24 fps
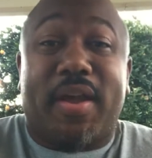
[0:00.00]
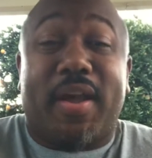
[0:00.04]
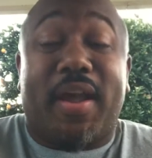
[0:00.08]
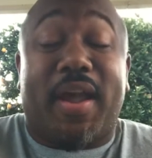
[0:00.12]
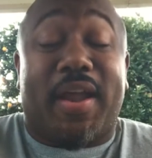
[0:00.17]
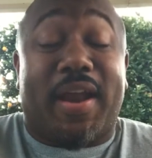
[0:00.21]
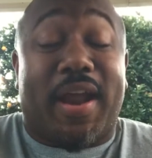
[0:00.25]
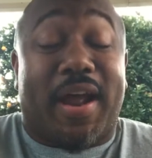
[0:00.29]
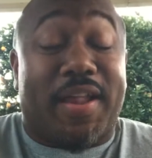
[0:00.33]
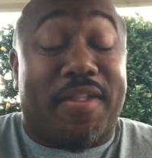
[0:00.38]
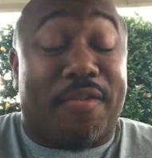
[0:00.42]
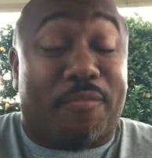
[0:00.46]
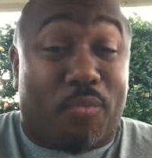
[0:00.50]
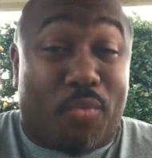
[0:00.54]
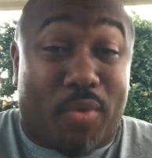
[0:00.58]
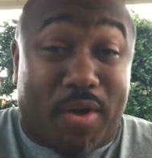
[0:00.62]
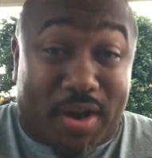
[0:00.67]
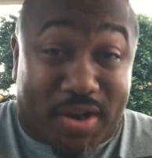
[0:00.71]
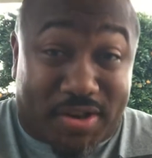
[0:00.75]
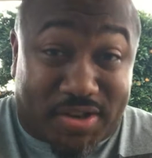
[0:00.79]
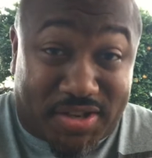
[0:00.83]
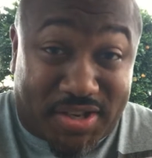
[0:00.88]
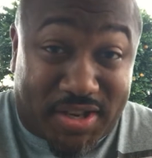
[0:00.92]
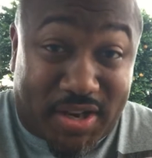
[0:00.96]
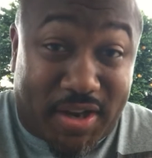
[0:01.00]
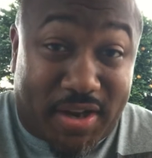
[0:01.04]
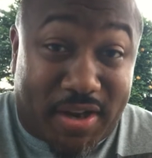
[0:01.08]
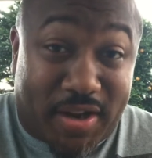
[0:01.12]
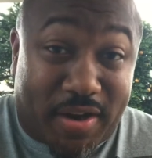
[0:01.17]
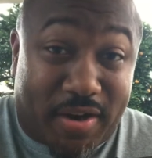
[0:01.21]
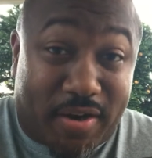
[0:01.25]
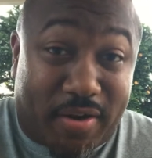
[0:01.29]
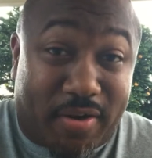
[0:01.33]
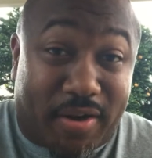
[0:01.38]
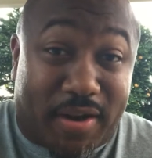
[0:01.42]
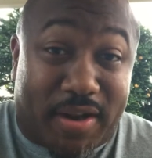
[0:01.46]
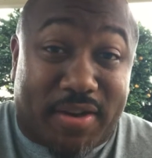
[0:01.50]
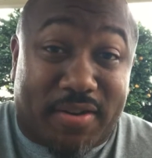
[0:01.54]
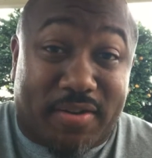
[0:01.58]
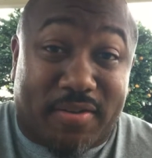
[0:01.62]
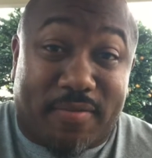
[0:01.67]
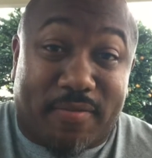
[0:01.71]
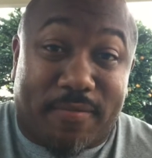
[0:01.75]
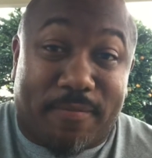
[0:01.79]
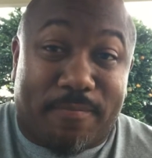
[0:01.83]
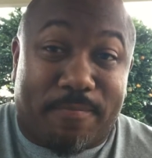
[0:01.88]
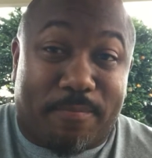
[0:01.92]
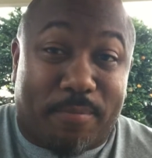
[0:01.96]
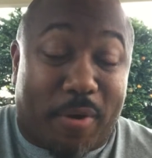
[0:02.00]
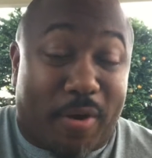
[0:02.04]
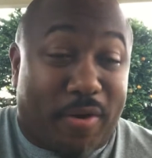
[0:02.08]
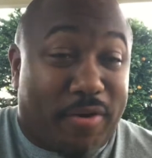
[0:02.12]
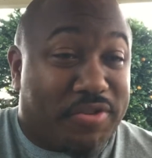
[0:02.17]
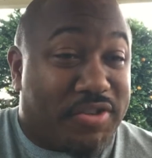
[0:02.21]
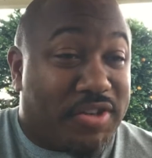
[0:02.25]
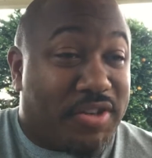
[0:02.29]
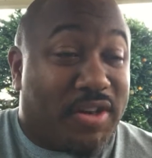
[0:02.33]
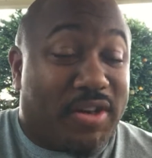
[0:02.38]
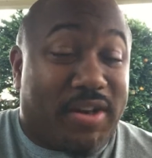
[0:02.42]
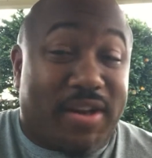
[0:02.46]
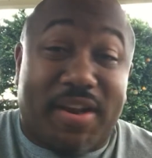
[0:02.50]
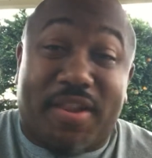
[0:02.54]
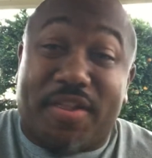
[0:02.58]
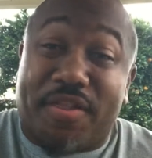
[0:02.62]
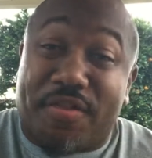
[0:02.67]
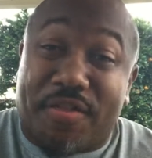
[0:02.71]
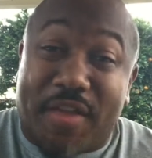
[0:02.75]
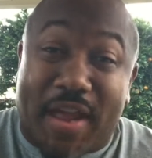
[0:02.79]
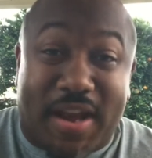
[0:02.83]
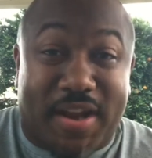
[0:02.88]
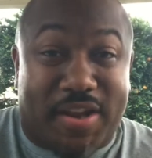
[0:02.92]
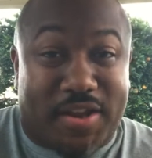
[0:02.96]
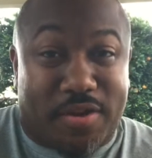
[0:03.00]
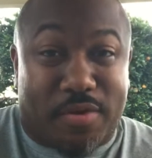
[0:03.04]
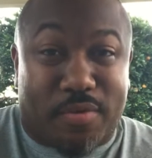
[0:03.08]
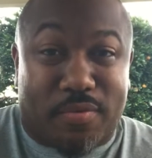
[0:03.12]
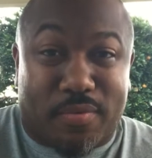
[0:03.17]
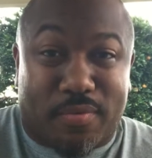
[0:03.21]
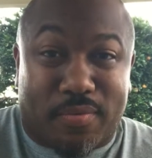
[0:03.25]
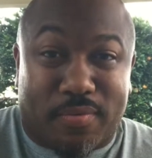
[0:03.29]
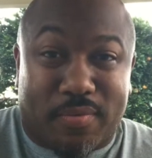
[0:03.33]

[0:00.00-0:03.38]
and I want to sit here and personally thank you